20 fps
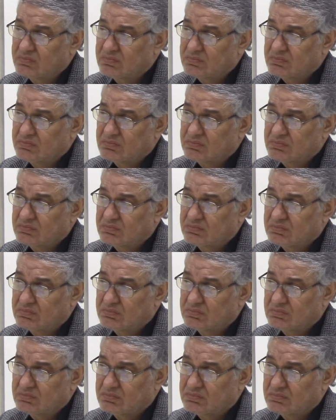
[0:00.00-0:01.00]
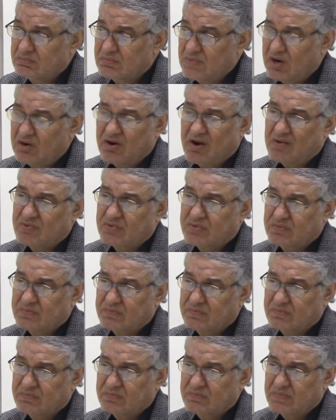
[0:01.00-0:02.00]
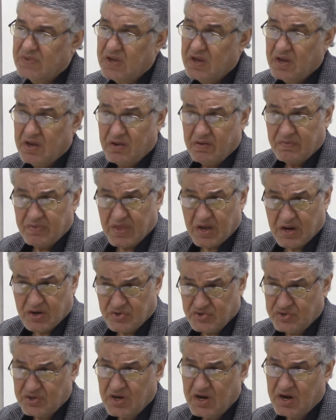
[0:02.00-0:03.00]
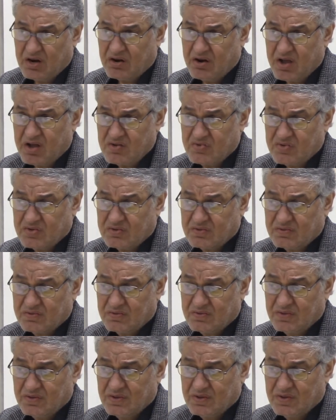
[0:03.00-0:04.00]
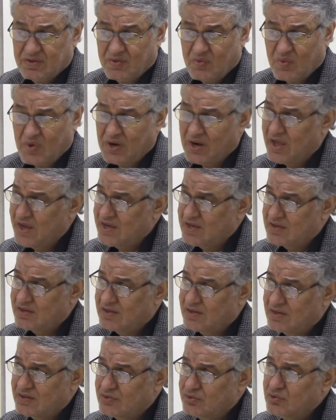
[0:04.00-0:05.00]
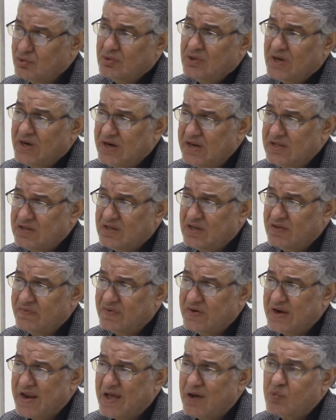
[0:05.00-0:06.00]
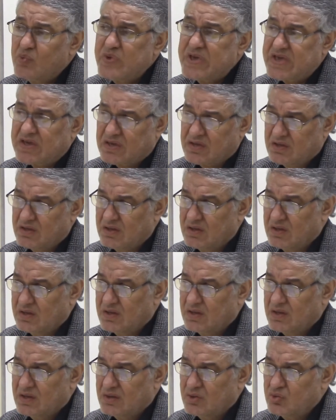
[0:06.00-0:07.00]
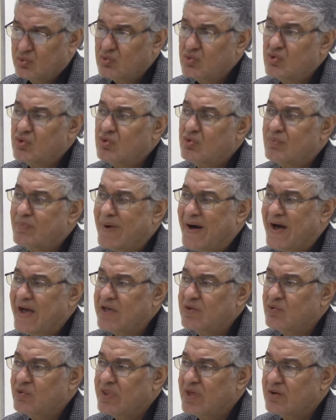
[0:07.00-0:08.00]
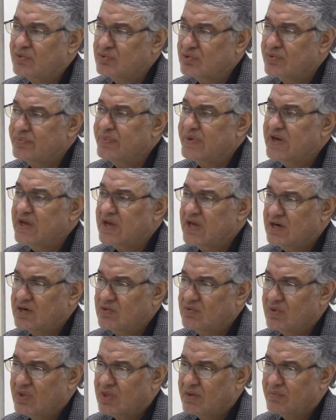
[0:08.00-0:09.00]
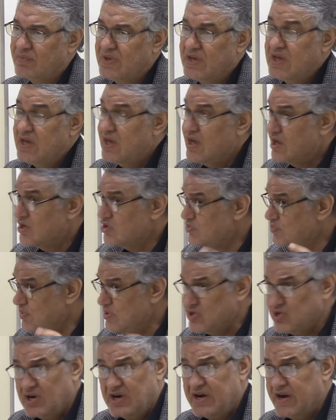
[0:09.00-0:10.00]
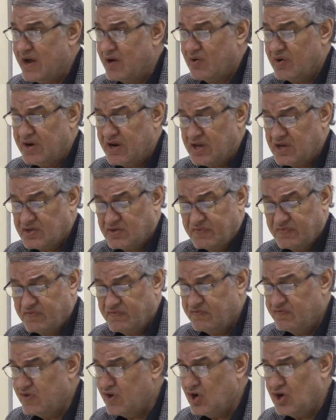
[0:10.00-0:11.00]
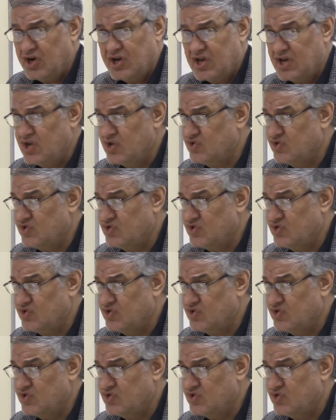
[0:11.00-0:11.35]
around. If they are still around, wallahi, don't let even a week to go by without communicating with them. Especially nowadays, very easily to communicate.